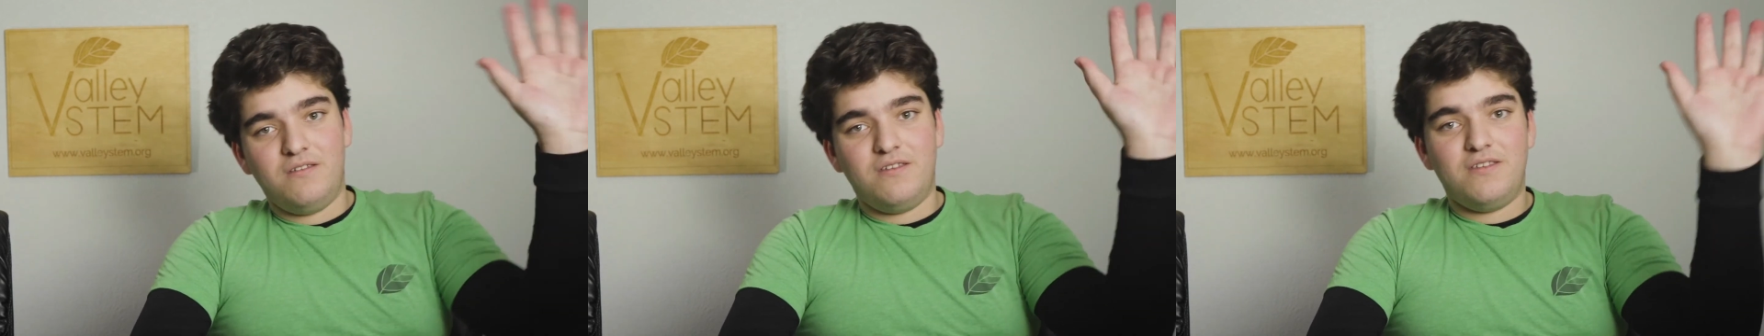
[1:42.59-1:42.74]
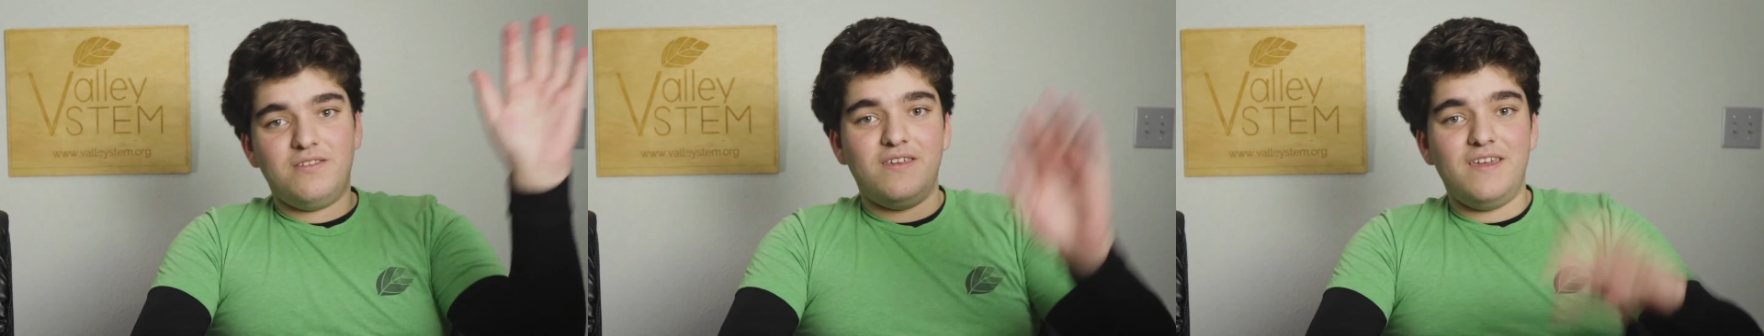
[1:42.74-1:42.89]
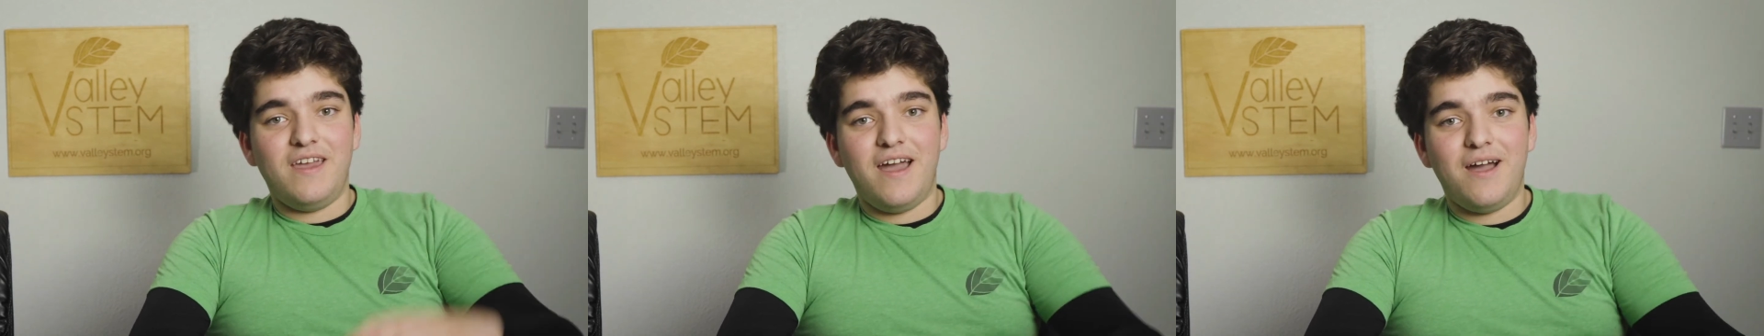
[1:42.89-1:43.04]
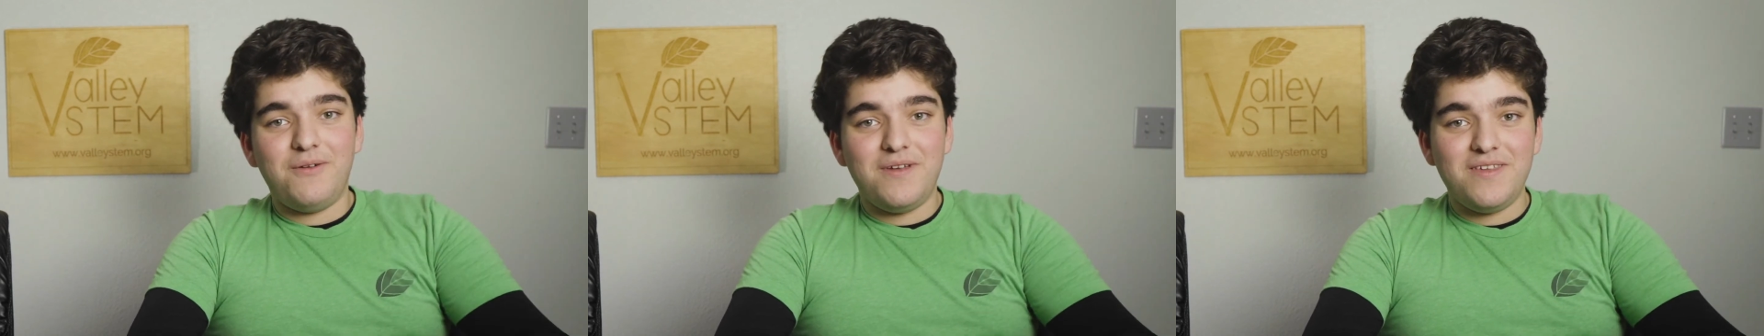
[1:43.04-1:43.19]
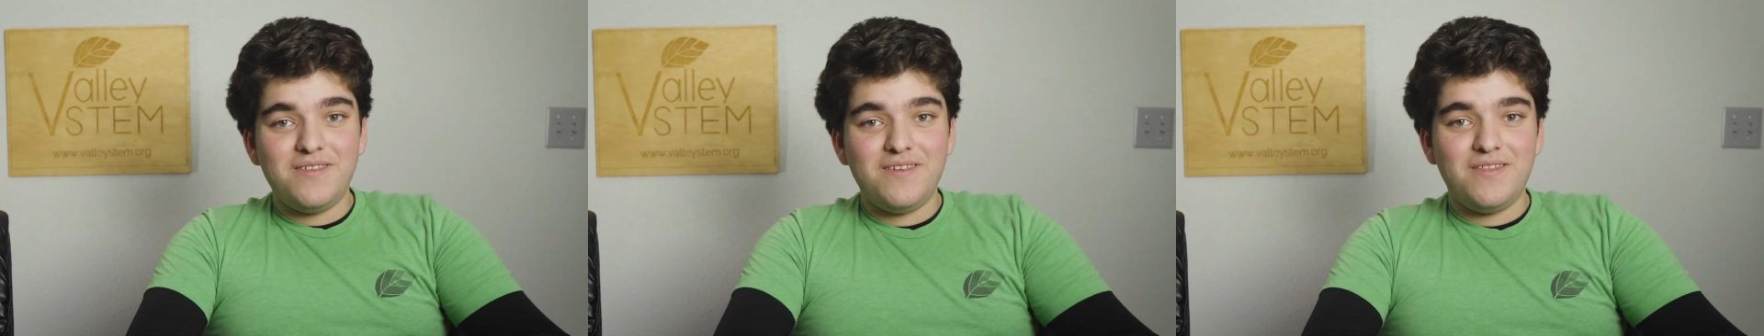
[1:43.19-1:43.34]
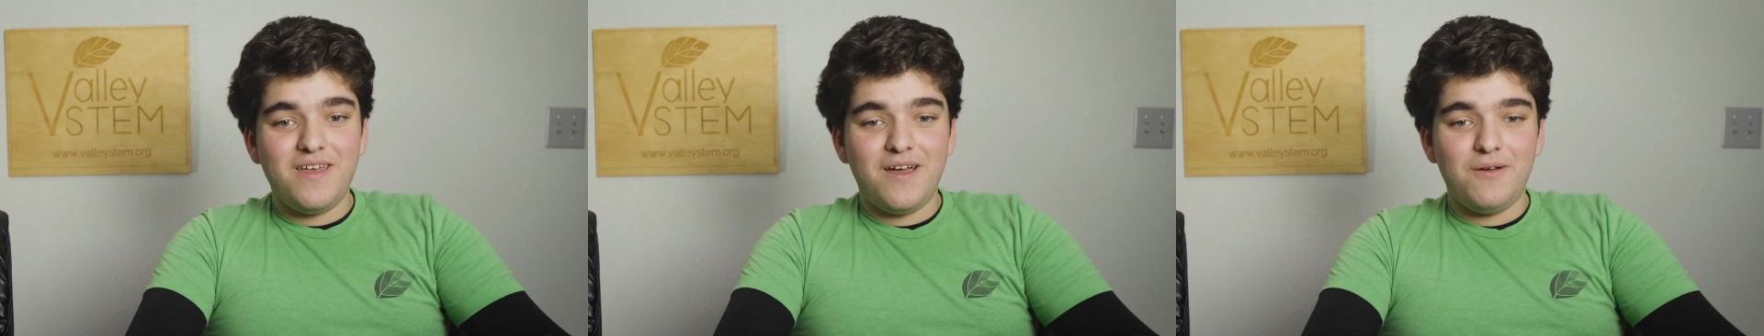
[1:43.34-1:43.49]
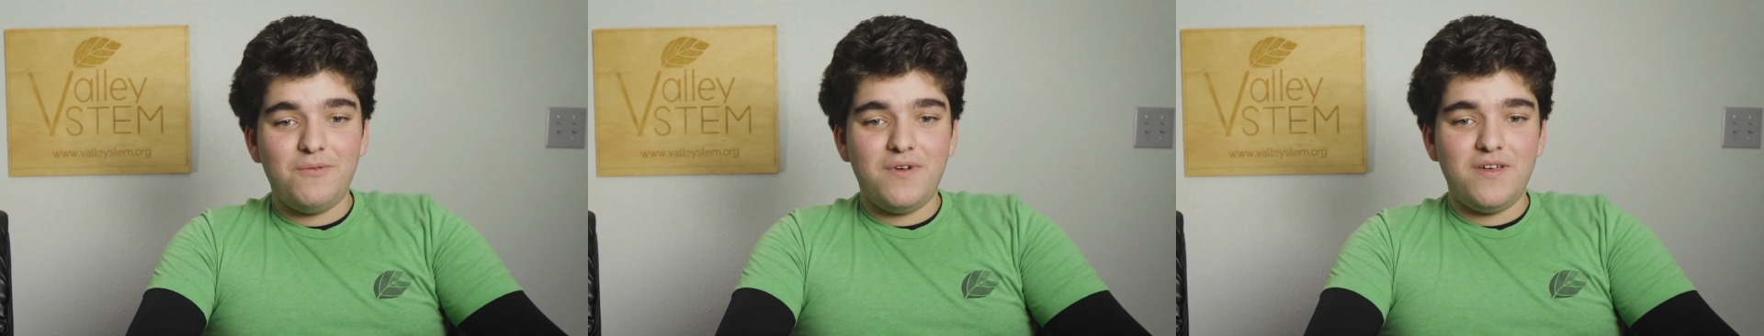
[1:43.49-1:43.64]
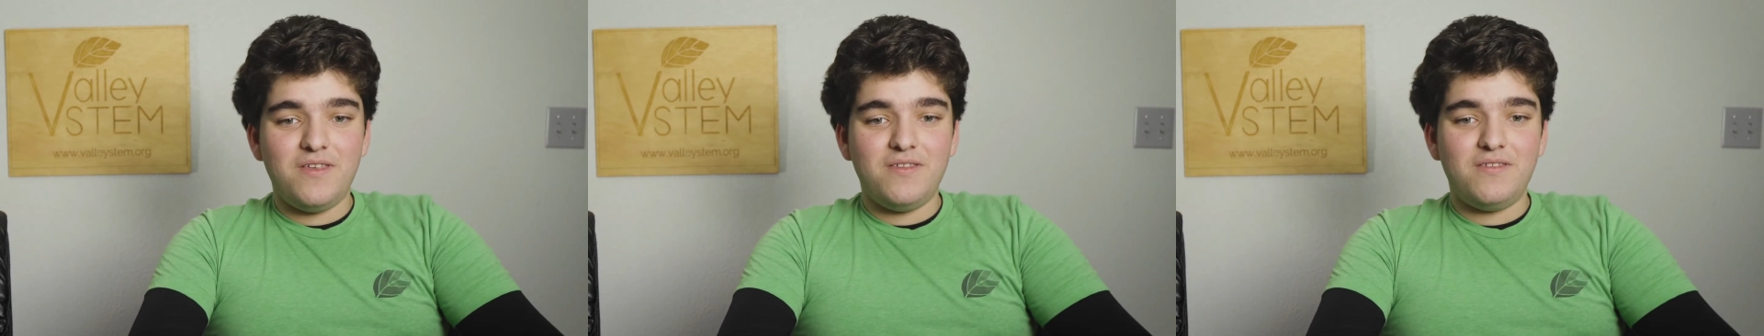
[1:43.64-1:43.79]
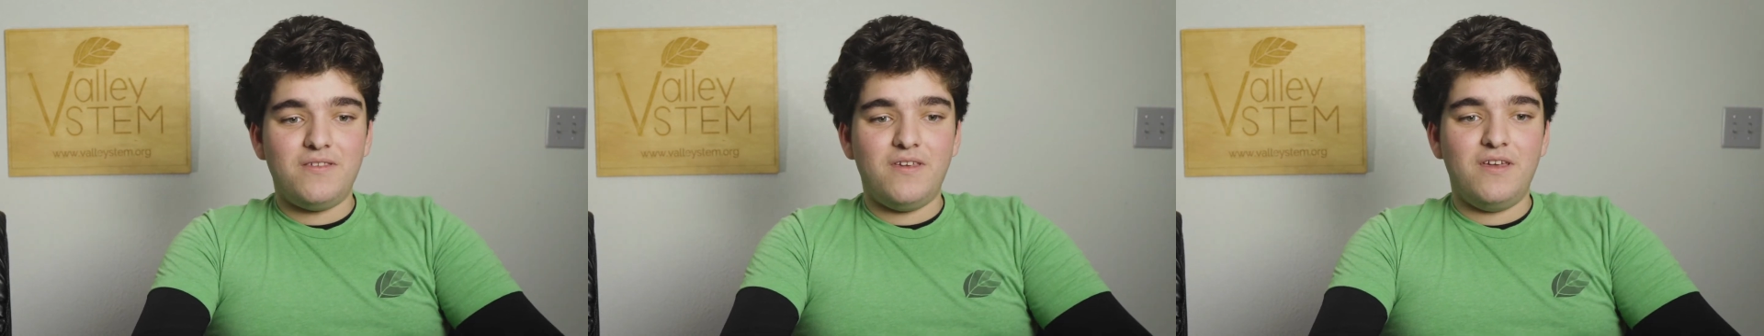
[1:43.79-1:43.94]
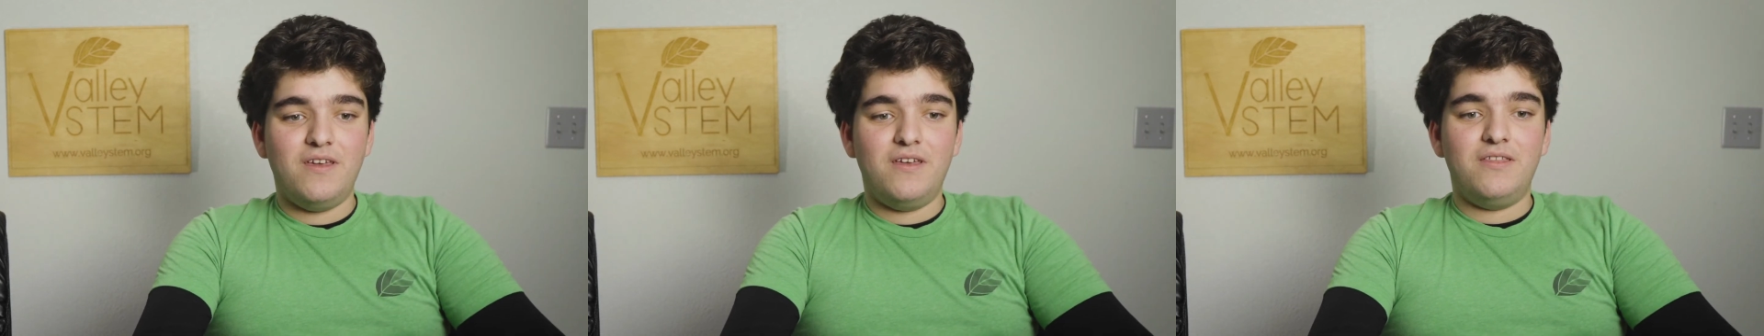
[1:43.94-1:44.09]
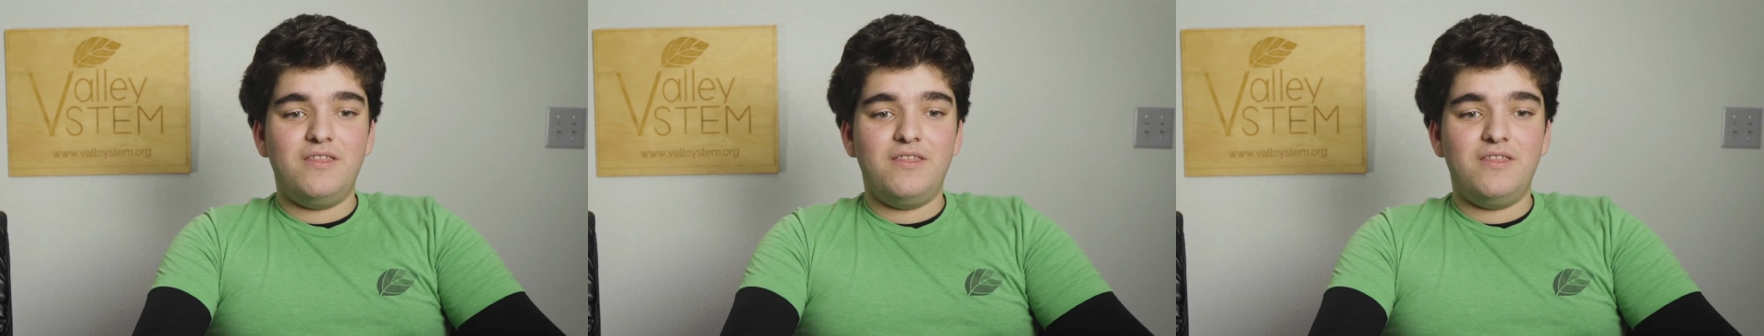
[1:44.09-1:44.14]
See how easy that was?